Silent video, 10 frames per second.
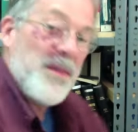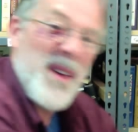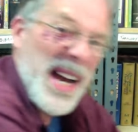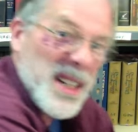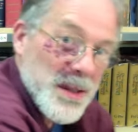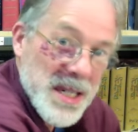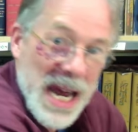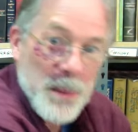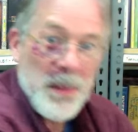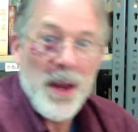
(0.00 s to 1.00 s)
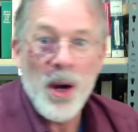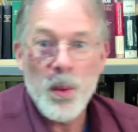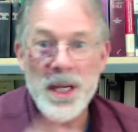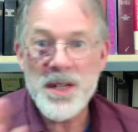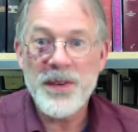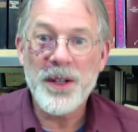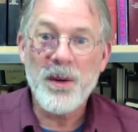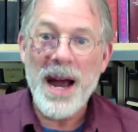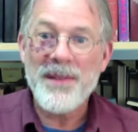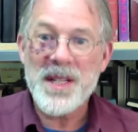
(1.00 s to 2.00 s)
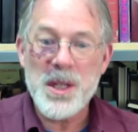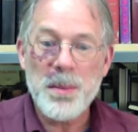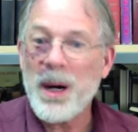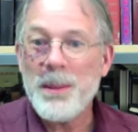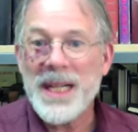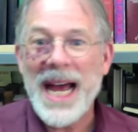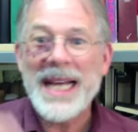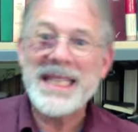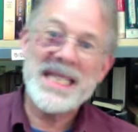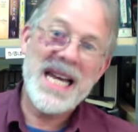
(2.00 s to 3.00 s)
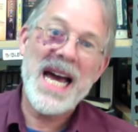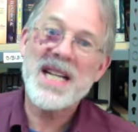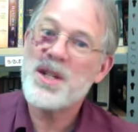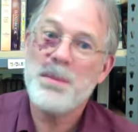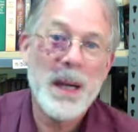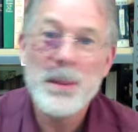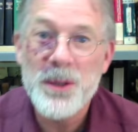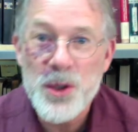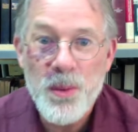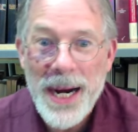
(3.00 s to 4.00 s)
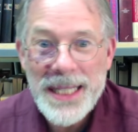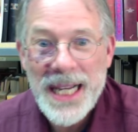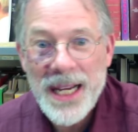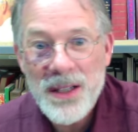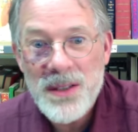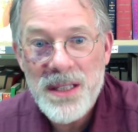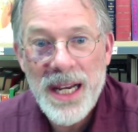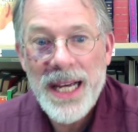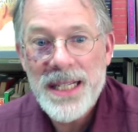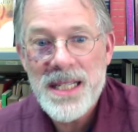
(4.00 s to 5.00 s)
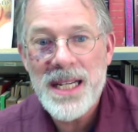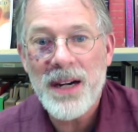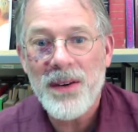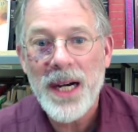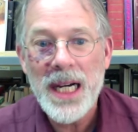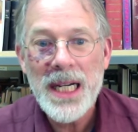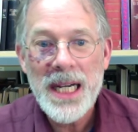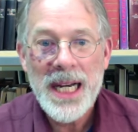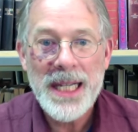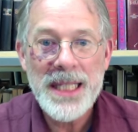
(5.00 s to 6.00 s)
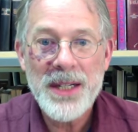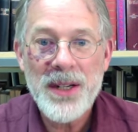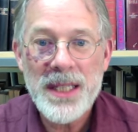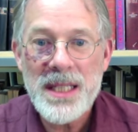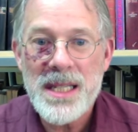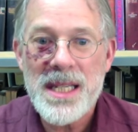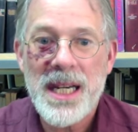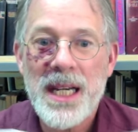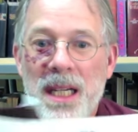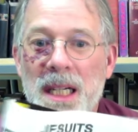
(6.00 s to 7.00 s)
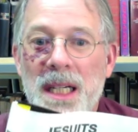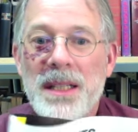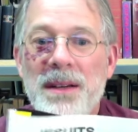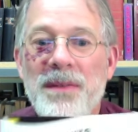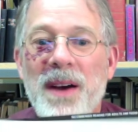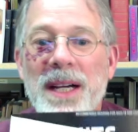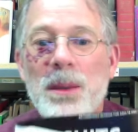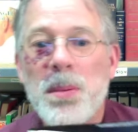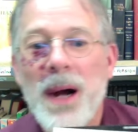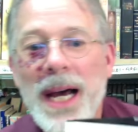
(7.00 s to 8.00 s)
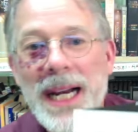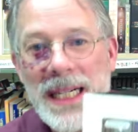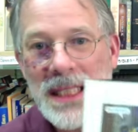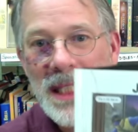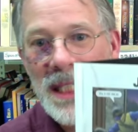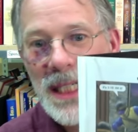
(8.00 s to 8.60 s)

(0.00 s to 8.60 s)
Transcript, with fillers: final step was for the graphics department to add the text, bubbles, rectangles, etc., and then you get to see the final product.